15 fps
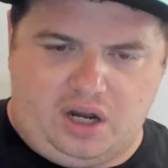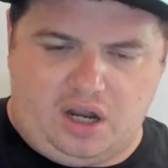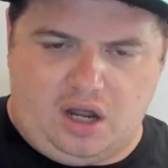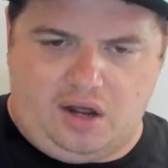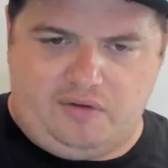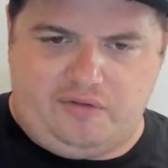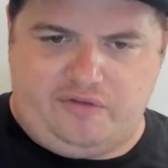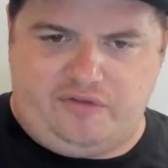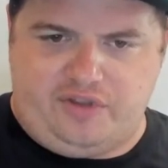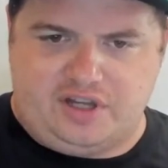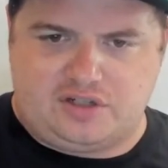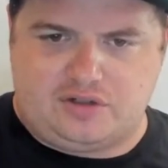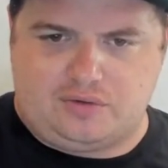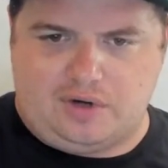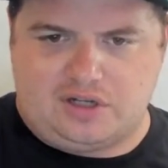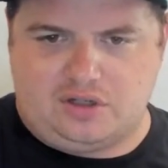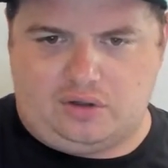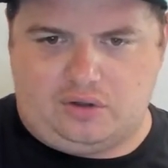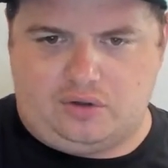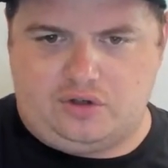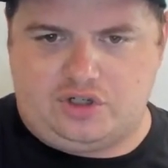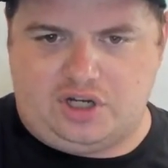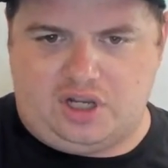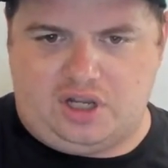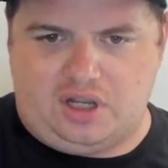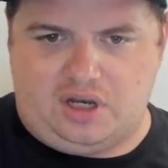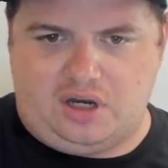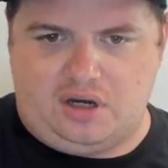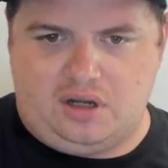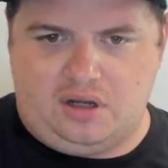of this
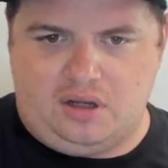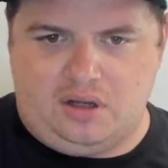resolution,